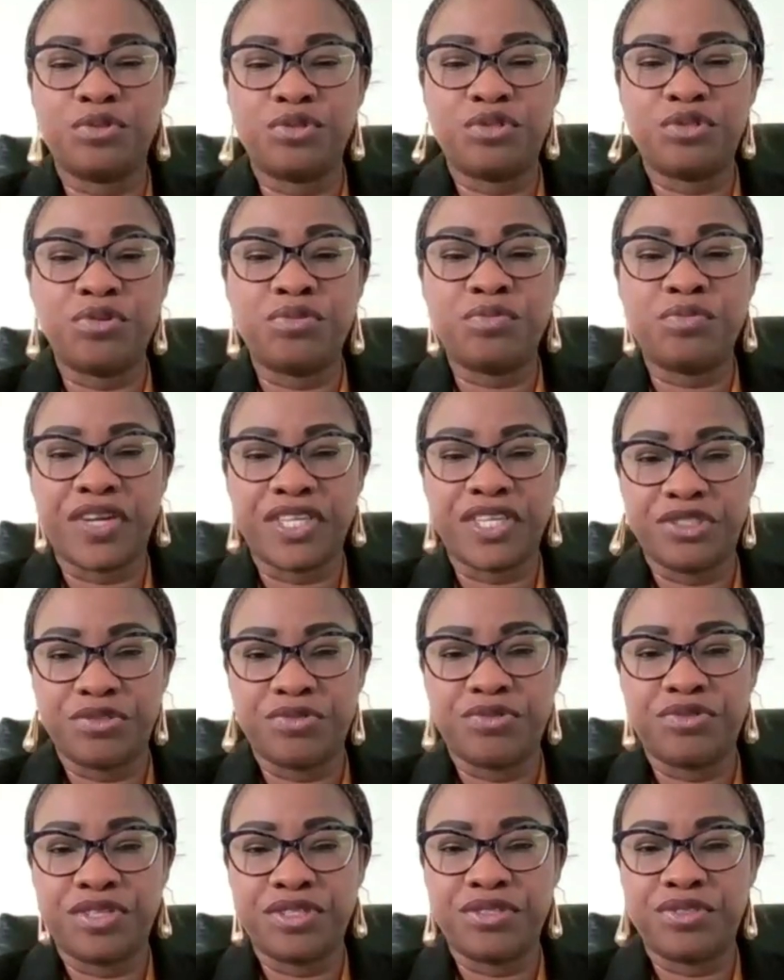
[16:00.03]
I've also told my
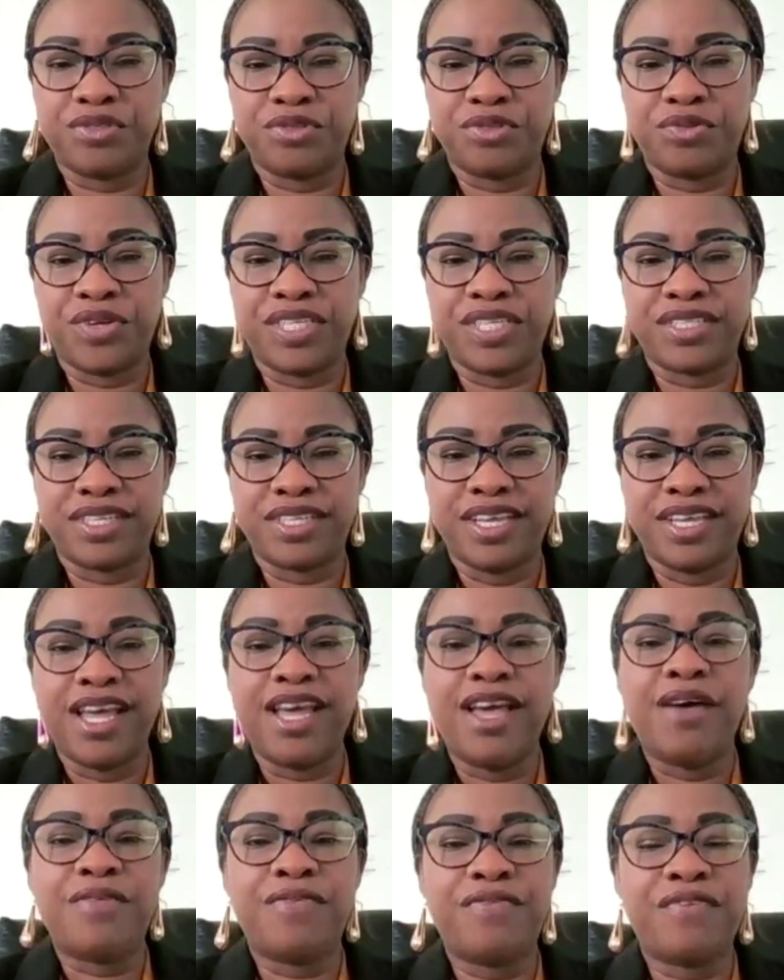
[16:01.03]
children to do it.
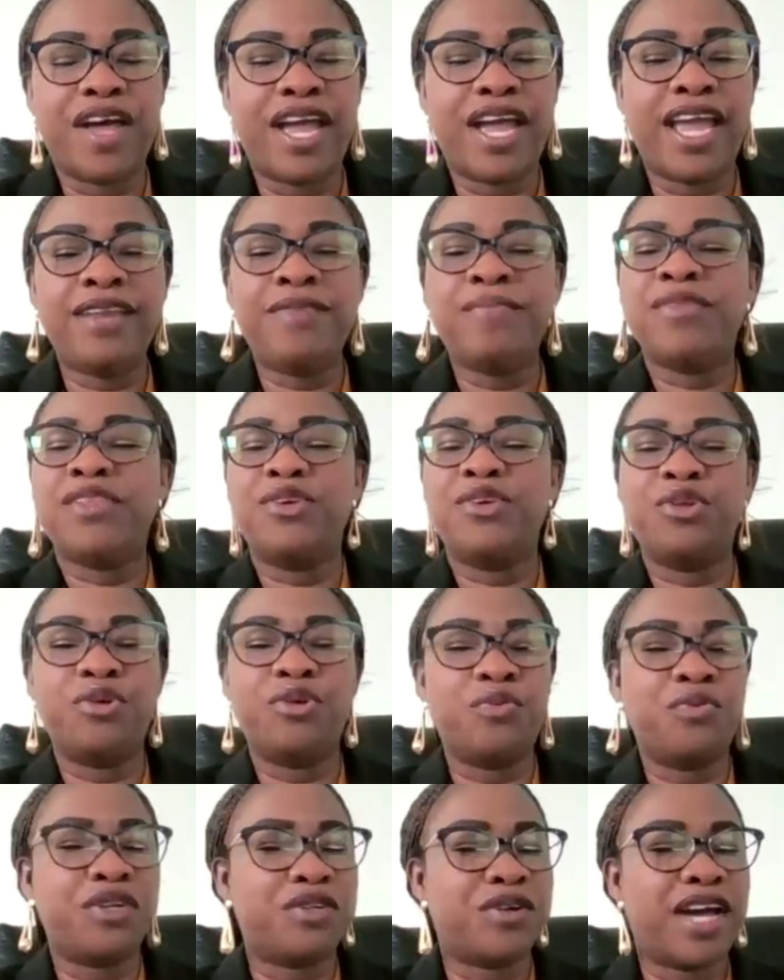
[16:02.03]
Fine, you
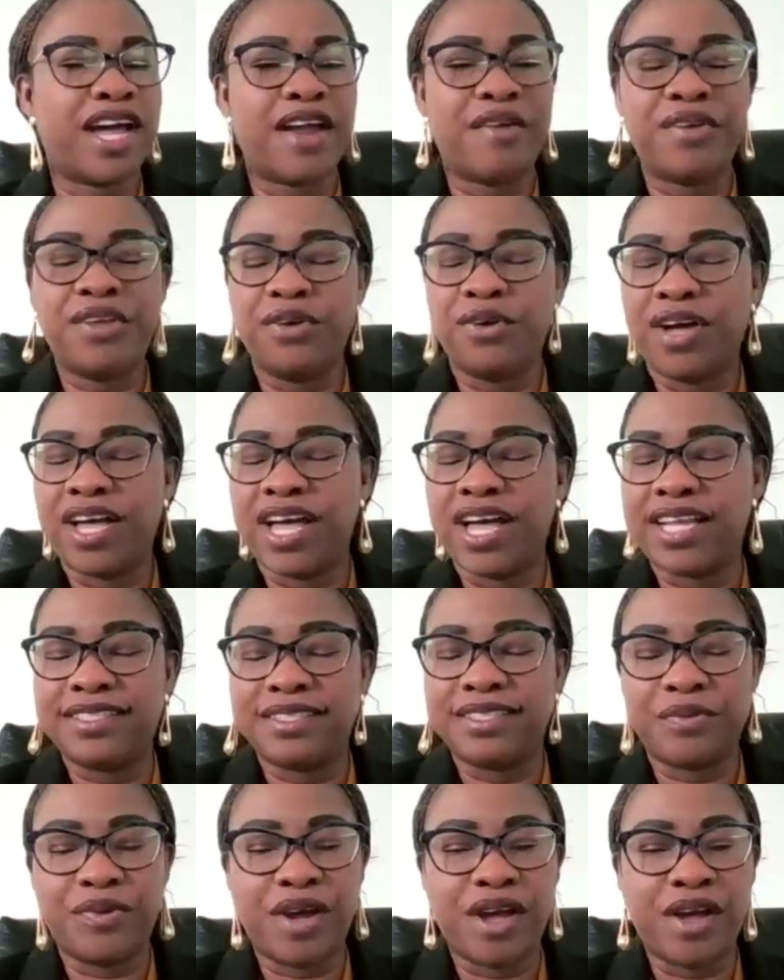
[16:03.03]
don't want to carry your
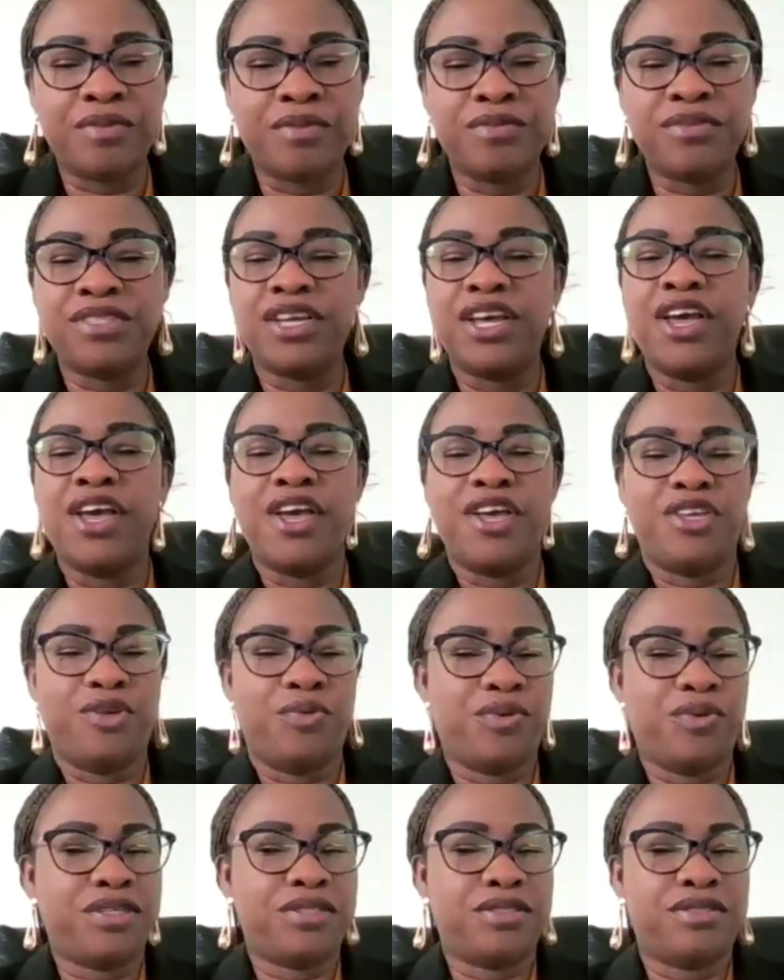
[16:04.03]
cards around.
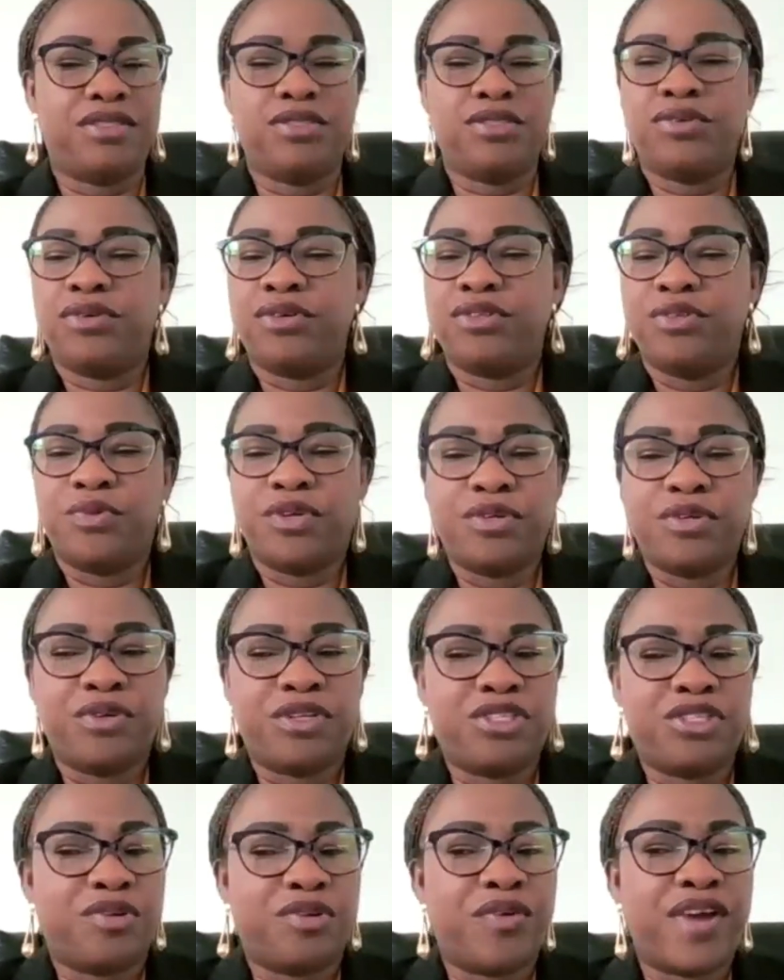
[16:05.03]
You want to
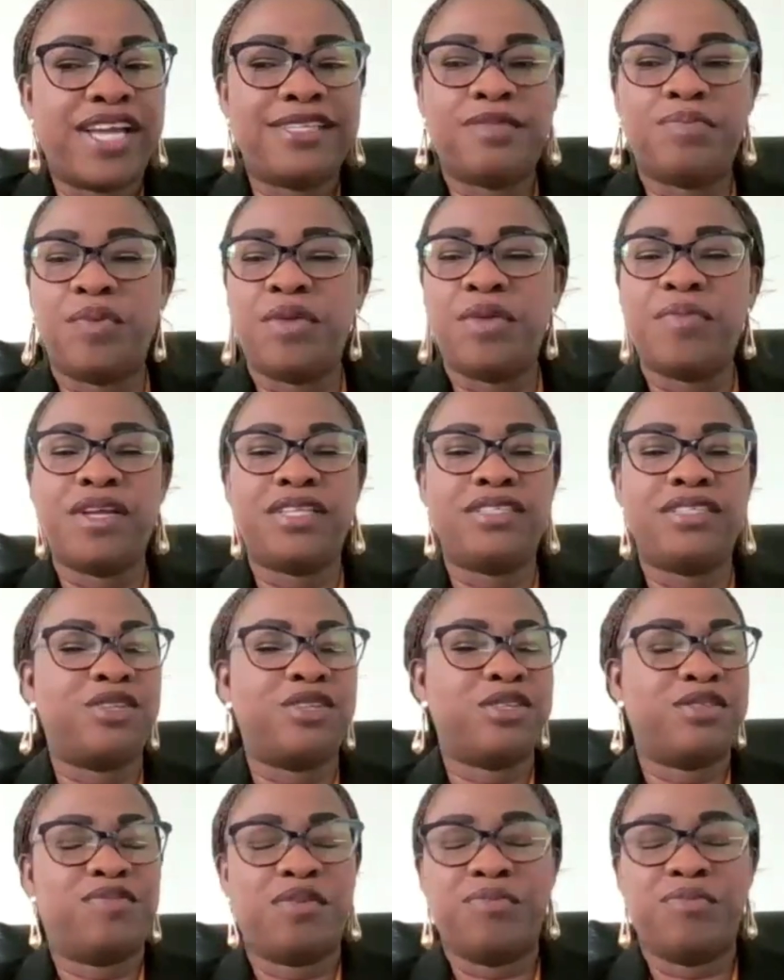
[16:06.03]
authorize payments
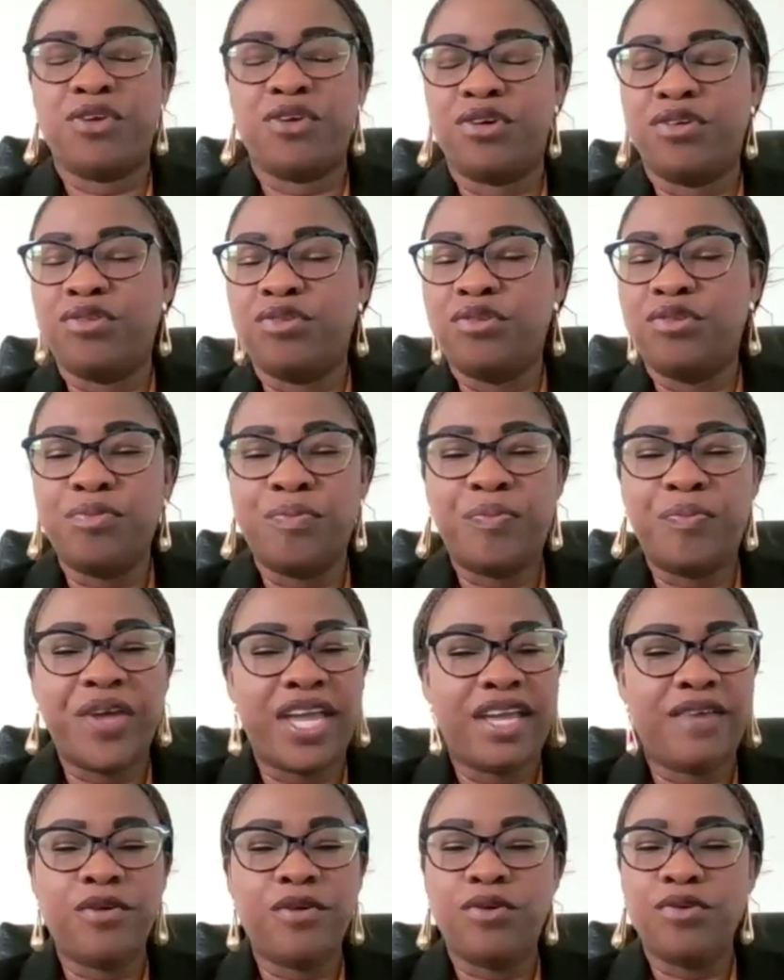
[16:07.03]
just from your Google
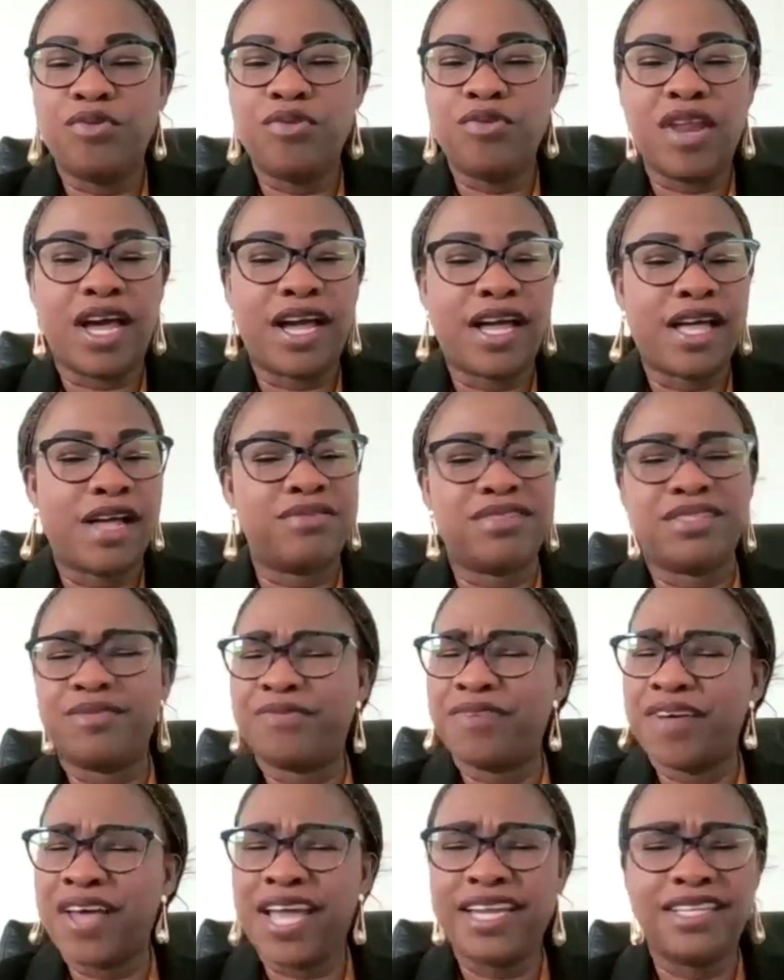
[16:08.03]
Pay, Google
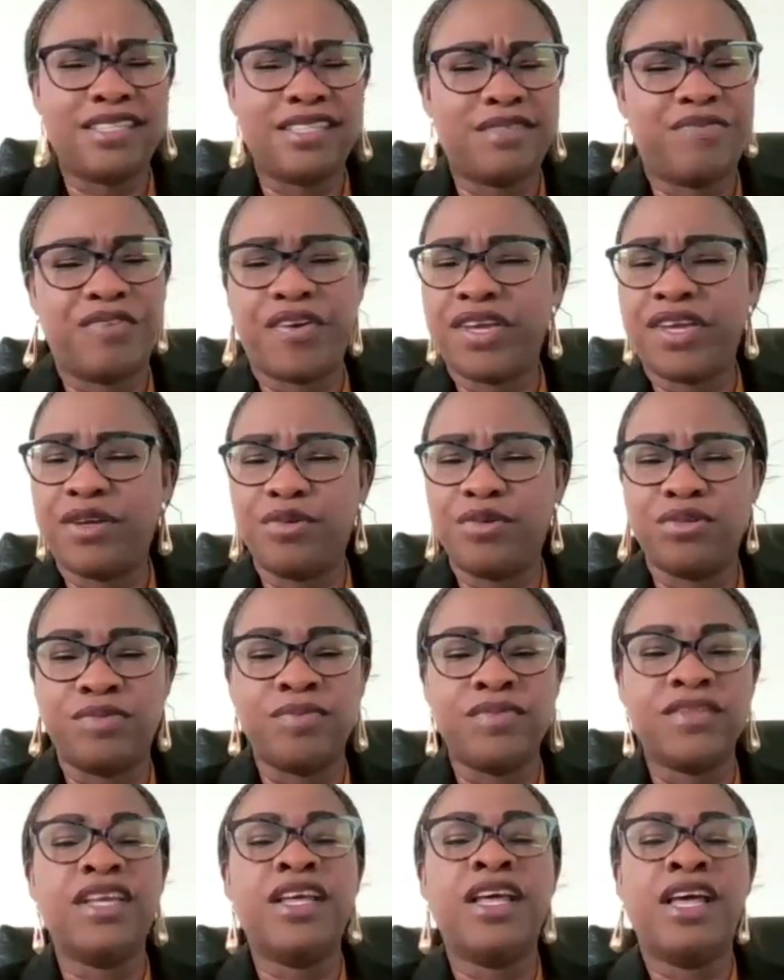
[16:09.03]
accounts. Fine, it's very
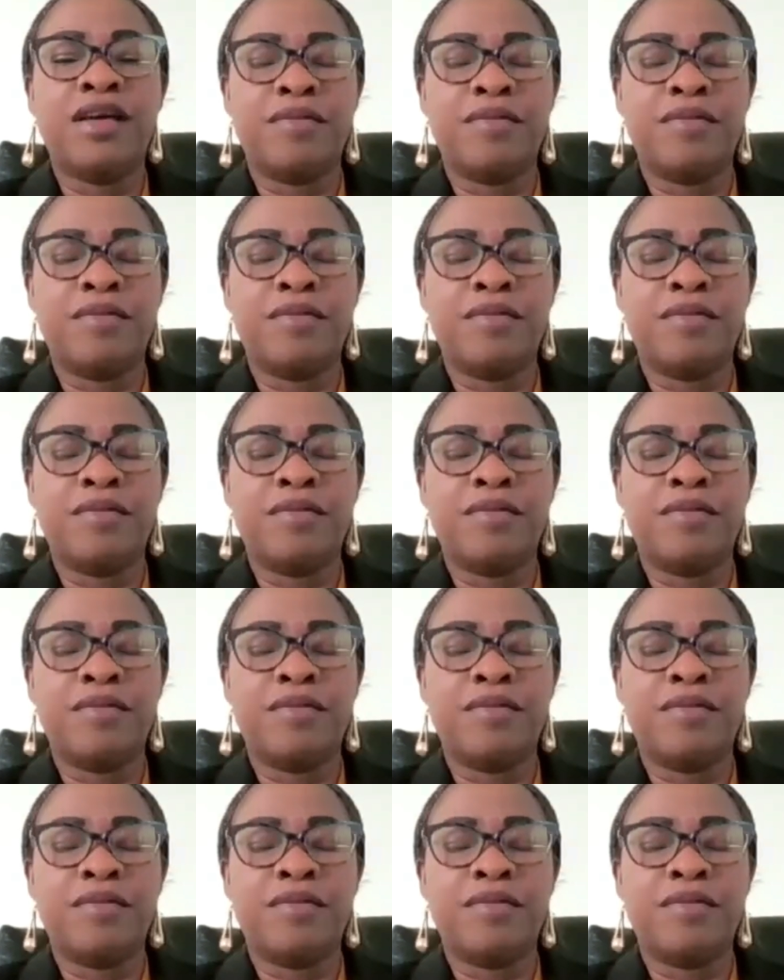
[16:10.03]
good.